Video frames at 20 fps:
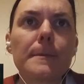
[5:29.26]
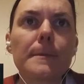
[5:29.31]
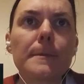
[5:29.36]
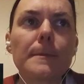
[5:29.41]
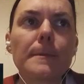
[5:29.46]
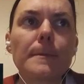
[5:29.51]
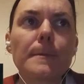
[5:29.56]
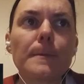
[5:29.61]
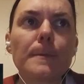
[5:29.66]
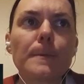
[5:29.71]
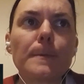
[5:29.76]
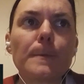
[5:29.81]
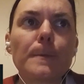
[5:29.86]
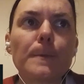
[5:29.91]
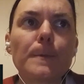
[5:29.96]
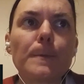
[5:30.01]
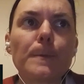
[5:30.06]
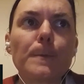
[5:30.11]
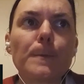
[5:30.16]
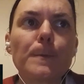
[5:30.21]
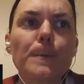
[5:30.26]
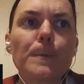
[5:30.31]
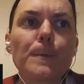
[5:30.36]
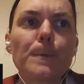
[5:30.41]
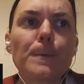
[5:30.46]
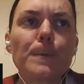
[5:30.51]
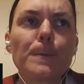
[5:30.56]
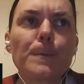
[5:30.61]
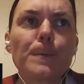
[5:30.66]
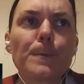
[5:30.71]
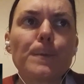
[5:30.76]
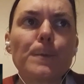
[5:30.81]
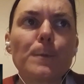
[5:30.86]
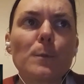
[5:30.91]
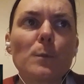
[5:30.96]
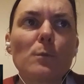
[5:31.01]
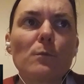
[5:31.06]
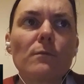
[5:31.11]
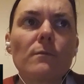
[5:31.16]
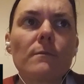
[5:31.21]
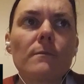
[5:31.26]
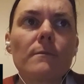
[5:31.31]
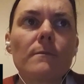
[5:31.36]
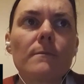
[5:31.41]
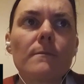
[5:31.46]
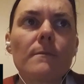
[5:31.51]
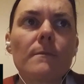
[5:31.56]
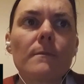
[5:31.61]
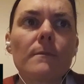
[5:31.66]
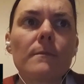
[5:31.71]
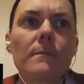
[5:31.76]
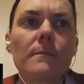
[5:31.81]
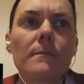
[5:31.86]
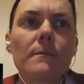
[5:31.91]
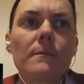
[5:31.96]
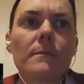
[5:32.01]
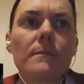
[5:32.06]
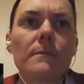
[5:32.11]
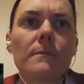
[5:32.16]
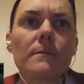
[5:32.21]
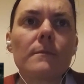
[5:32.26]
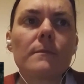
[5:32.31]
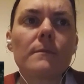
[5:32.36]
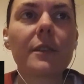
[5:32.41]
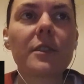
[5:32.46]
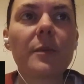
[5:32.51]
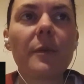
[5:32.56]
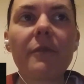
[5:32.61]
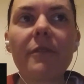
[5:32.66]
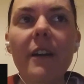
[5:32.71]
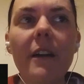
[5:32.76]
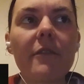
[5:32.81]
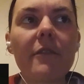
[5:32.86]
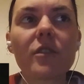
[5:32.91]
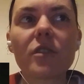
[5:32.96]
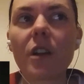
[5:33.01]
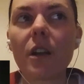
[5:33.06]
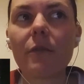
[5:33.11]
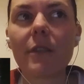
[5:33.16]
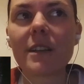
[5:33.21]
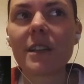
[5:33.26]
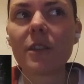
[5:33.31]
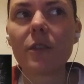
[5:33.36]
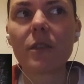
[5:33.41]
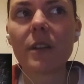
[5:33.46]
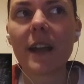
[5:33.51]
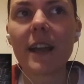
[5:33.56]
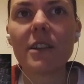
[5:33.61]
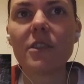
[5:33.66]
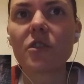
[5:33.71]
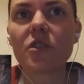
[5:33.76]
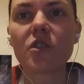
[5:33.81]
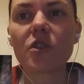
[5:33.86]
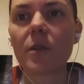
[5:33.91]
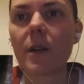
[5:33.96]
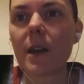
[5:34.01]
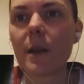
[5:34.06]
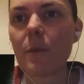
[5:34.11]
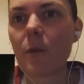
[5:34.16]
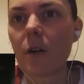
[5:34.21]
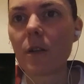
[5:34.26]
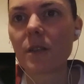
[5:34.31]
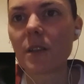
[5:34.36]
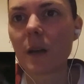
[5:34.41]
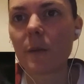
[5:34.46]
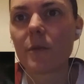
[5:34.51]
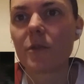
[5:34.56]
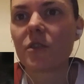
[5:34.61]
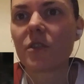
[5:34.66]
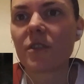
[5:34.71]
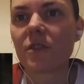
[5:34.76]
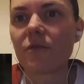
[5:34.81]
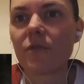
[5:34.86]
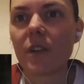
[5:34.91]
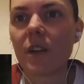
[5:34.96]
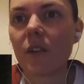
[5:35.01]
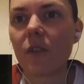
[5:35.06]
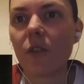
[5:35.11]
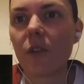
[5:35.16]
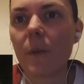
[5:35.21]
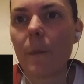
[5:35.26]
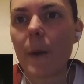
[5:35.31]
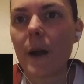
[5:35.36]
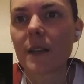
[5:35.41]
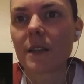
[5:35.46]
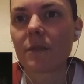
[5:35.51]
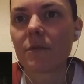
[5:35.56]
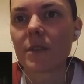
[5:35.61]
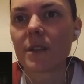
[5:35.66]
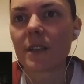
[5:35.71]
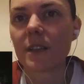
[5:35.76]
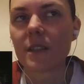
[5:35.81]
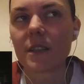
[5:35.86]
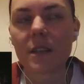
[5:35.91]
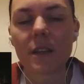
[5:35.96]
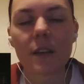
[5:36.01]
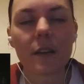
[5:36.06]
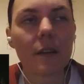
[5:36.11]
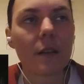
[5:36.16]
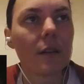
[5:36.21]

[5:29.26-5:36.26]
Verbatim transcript: You glutton! You stupid animal! Well, to be fair, he's already unhinged, so any more damage isn't really going to matter, is it?